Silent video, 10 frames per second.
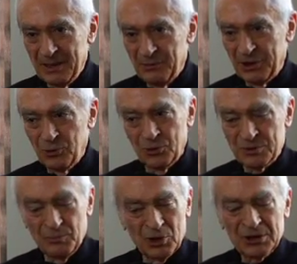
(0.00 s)

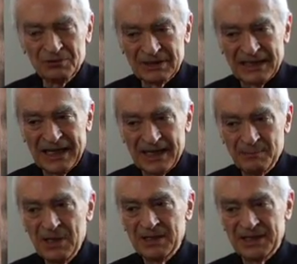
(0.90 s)
Because most of the
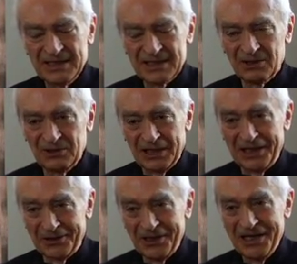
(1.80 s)
time, things are
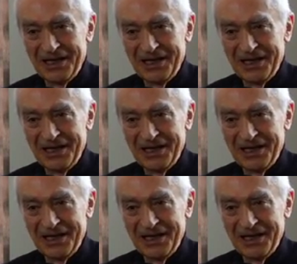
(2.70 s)
done